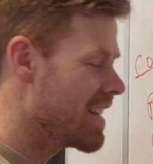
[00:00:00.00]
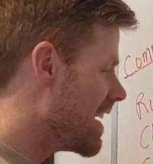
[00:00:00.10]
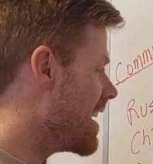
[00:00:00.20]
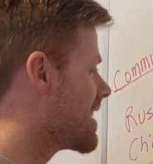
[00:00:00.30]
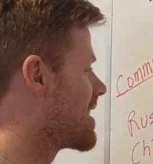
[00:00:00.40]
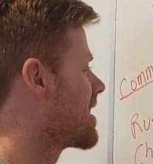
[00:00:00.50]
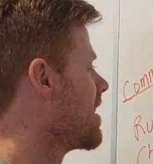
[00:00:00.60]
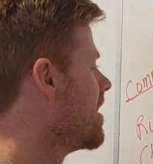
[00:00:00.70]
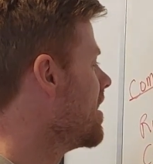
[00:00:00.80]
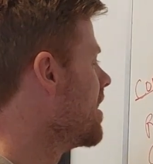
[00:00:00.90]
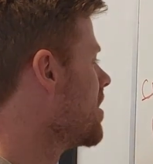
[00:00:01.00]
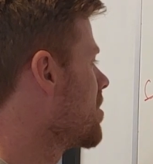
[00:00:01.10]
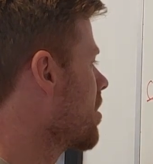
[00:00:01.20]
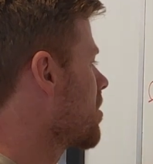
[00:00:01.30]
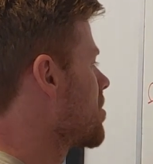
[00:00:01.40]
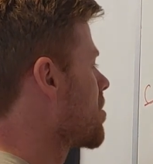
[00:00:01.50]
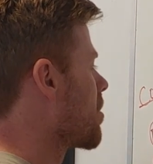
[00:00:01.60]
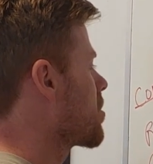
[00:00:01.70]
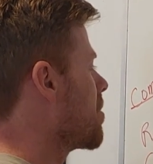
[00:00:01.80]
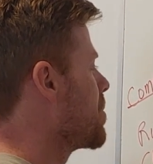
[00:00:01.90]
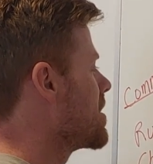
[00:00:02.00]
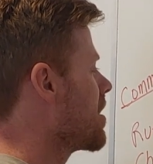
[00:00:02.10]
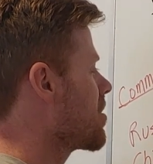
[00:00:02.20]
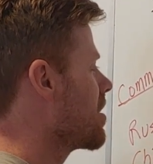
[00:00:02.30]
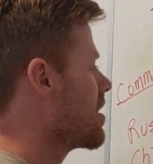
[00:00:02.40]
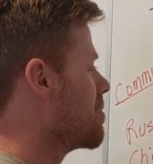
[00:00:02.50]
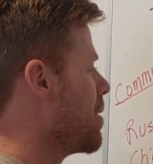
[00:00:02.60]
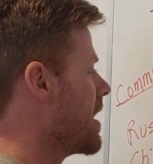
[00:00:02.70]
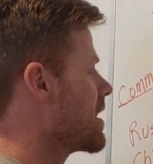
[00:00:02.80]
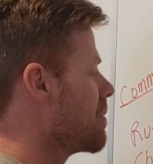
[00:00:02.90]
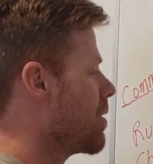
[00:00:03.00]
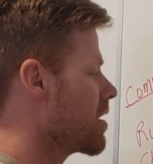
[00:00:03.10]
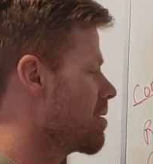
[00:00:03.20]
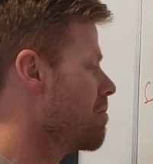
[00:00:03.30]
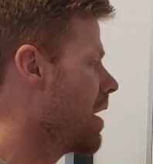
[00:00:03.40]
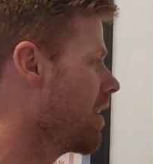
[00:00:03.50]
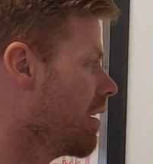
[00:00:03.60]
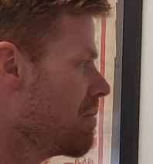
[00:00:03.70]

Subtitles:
Yes. So your social position is based upon your merit.